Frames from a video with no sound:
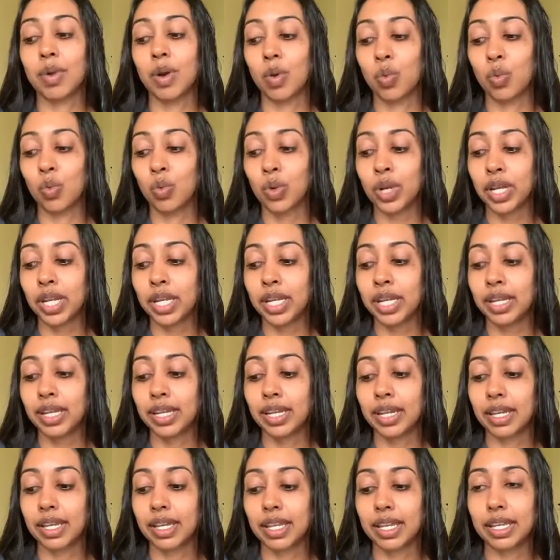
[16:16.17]
We
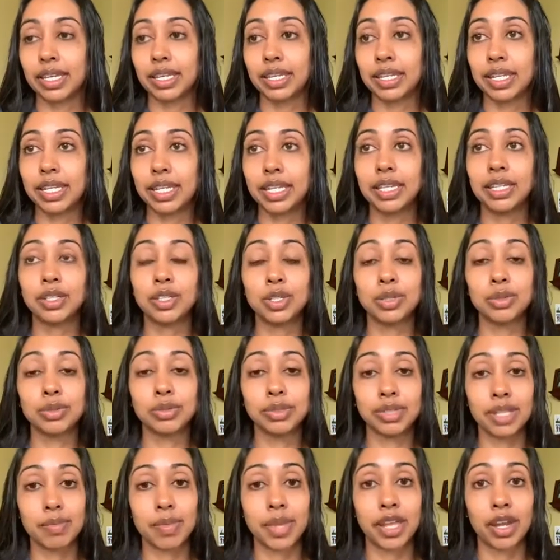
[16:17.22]
need to
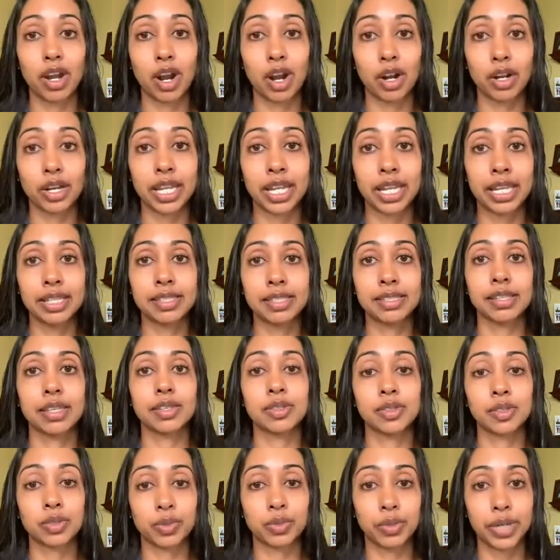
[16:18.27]
limit our kids'
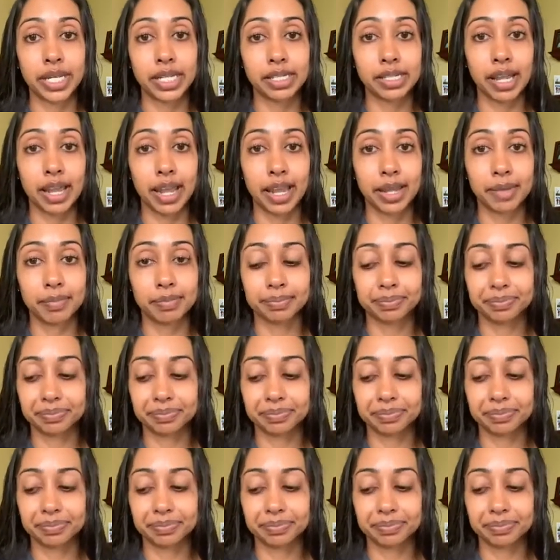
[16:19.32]
screen time.